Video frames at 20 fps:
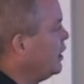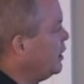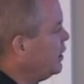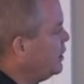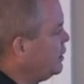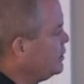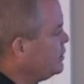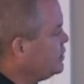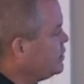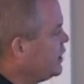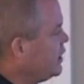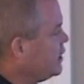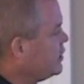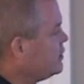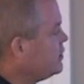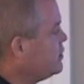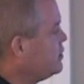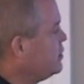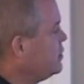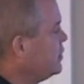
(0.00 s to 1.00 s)

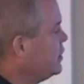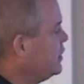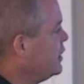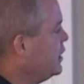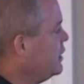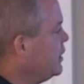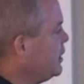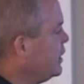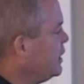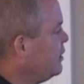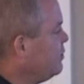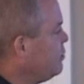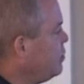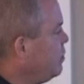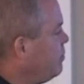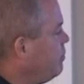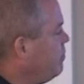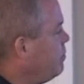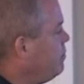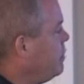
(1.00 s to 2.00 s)
Insects, again, they get
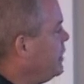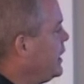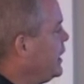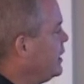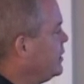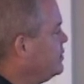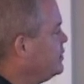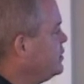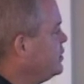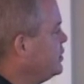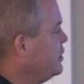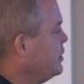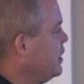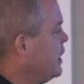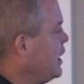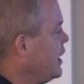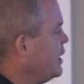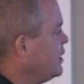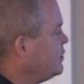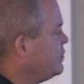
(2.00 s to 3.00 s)
packaged in
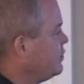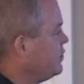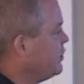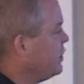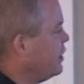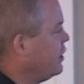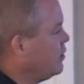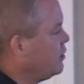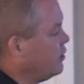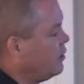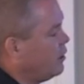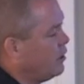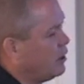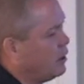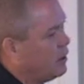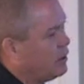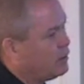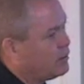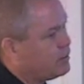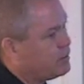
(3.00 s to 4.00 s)
glass with
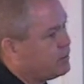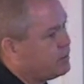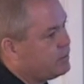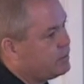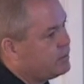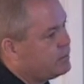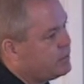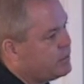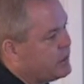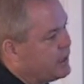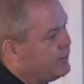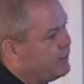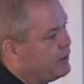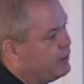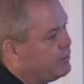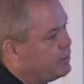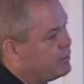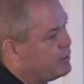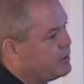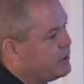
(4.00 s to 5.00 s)
alcohol,
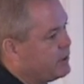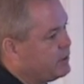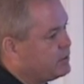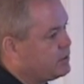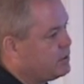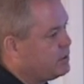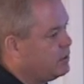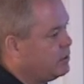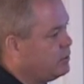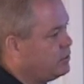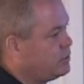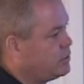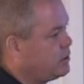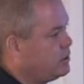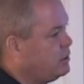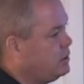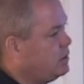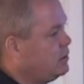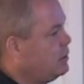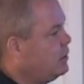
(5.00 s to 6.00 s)
70%
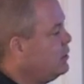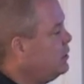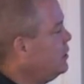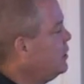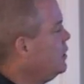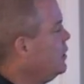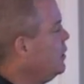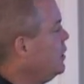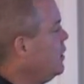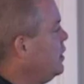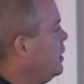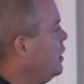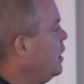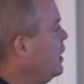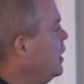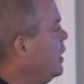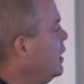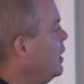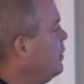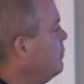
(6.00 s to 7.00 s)
solution
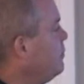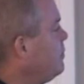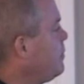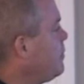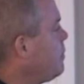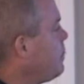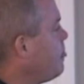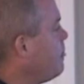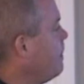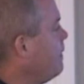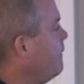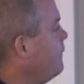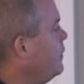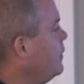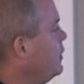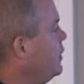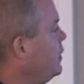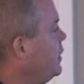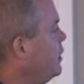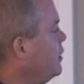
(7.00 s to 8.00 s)
to
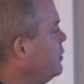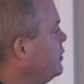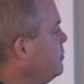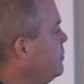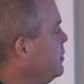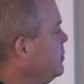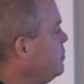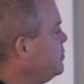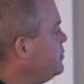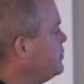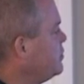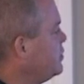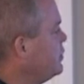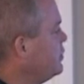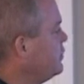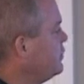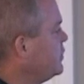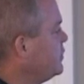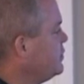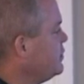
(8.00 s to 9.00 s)
be
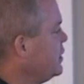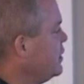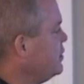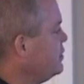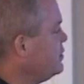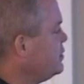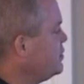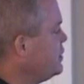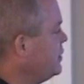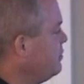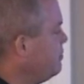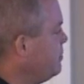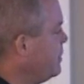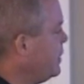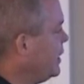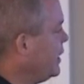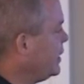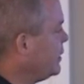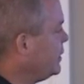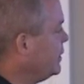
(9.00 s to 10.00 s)
preserved and sent
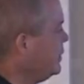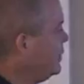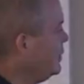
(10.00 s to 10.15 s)
back.